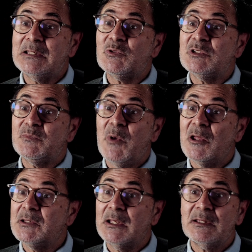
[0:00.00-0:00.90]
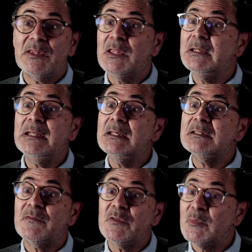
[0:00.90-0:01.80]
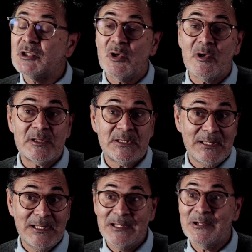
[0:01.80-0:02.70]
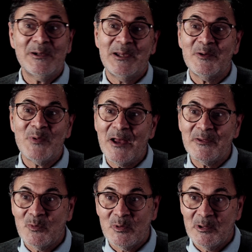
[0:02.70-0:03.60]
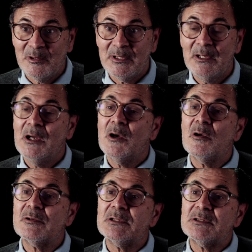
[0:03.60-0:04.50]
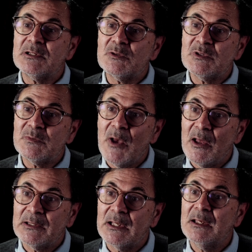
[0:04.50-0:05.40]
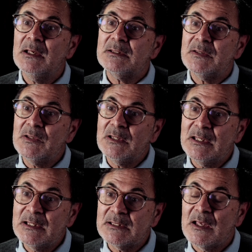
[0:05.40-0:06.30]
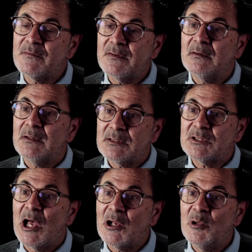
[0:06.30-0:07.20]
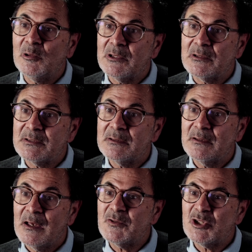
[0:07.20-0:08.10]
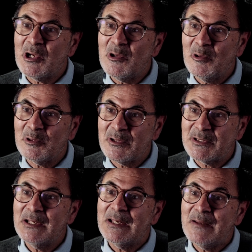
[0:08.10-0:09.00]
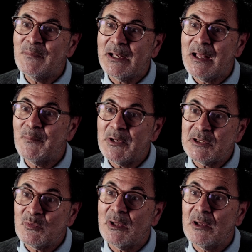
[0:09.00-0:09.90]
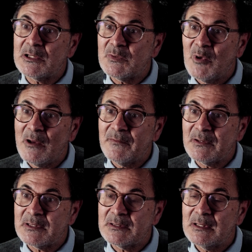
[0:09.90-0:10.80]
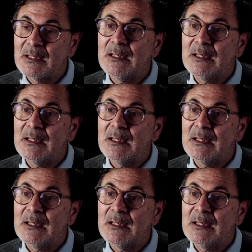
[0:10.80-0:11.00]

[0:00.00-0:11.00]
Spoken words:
this responding to the needs of the majority here and around the world? Or is it just responding to the needs of stockholders, of shareholders in big companies who want large profits?